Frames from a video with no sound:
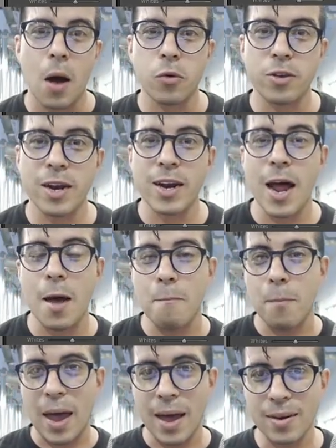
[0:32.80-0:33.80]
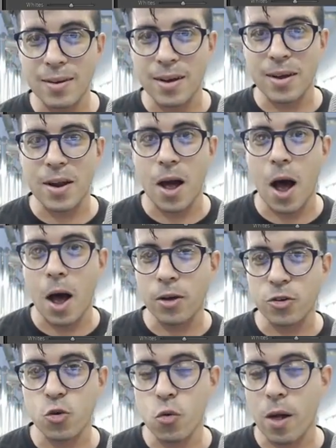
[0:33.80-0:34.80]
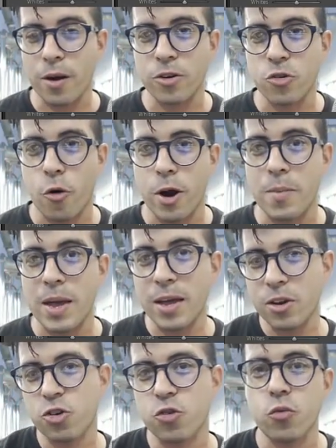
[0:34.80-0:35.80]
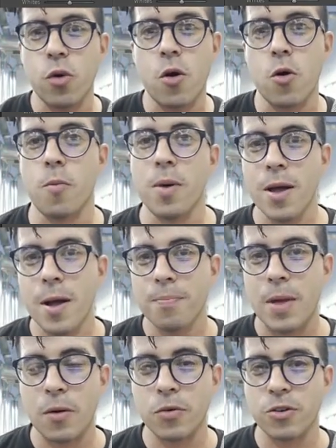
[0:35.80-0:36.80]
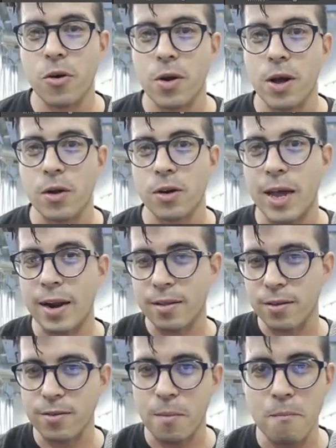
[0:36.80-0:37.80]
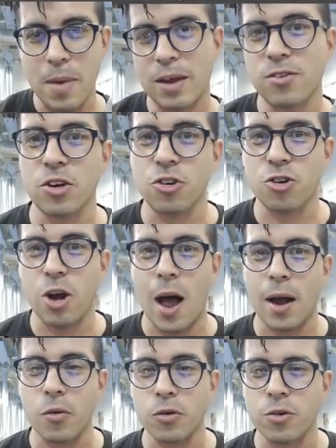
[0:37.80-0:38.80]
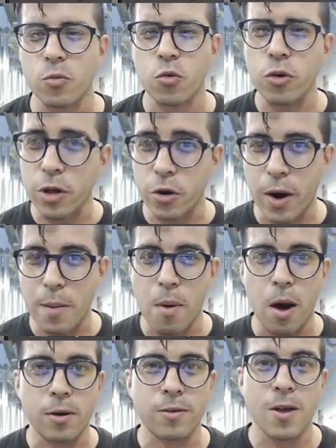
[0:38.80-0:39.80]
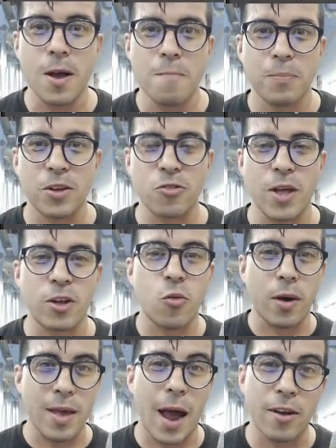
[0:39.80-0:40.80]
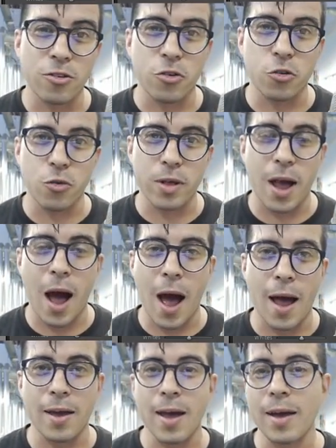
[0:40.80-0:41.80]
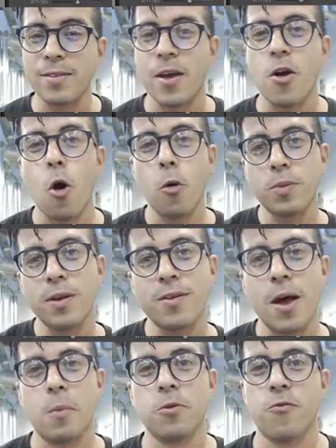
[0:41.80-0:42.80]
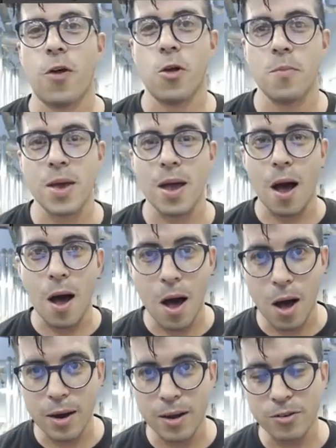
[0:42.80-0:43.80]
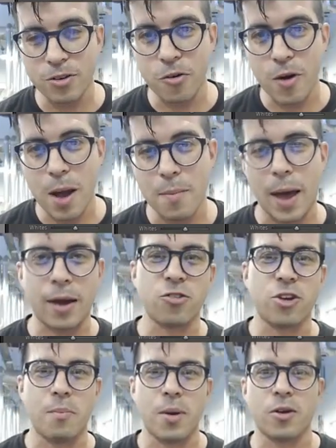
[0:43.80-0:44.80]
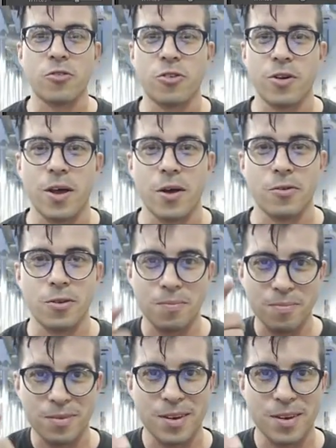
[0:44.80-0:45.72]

I was in an abandoned uh, school auditorium in Jerome, Arizona, getting this amazing shot with some really great models. So that's why the ISO is really high. Guys, I hope this helps. Follow me on Instagram at Shane Baker Studios.